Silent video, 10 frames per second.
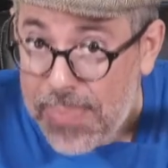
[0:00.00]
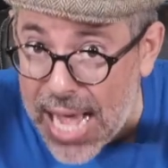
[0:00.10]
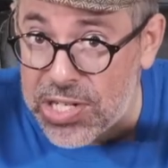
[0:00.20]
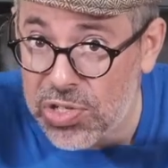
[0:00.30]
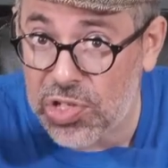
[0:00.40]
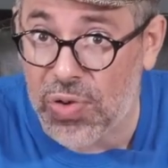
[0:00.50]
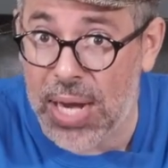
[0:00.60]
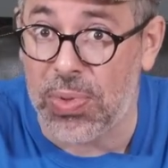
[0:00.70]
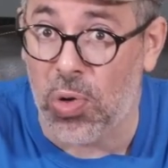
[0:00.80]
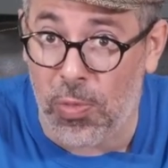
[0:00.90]
passenger
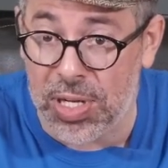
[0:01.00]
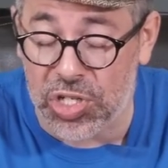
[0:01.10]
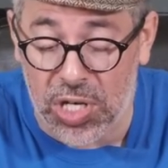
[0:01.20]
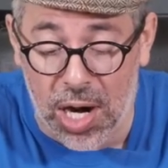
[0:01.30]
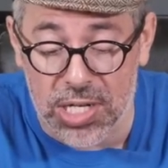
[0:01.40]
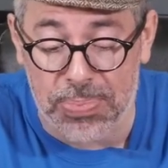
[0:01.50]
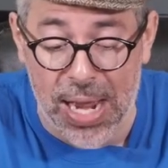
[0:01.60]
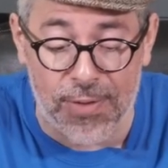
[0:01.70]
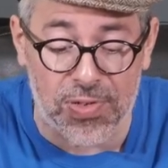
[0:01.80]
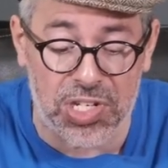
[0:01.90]
train with a whole bunch of cars
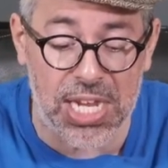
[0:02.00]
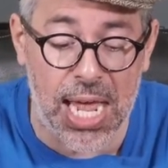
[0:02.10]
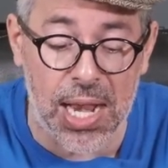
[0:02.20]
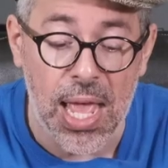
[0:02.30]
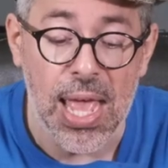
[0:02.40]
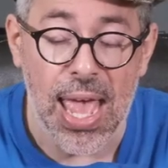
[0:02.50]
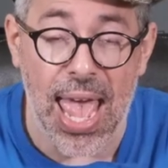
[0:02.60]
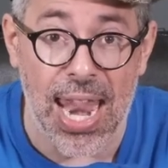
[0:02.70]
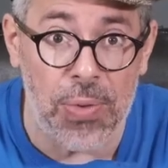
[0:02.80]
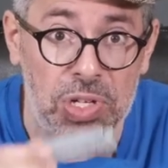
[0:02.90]
painted for CN,
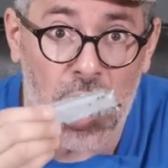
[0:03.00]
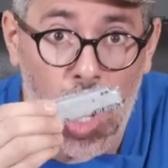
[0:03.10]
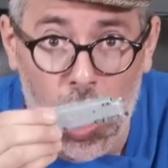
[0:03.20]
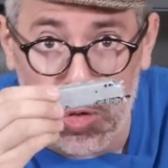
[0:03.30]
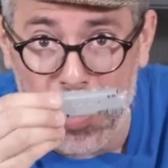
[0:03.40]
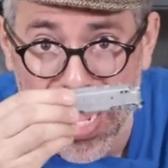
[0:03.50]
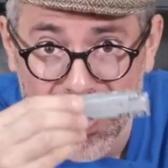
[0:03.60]
and it was hauled by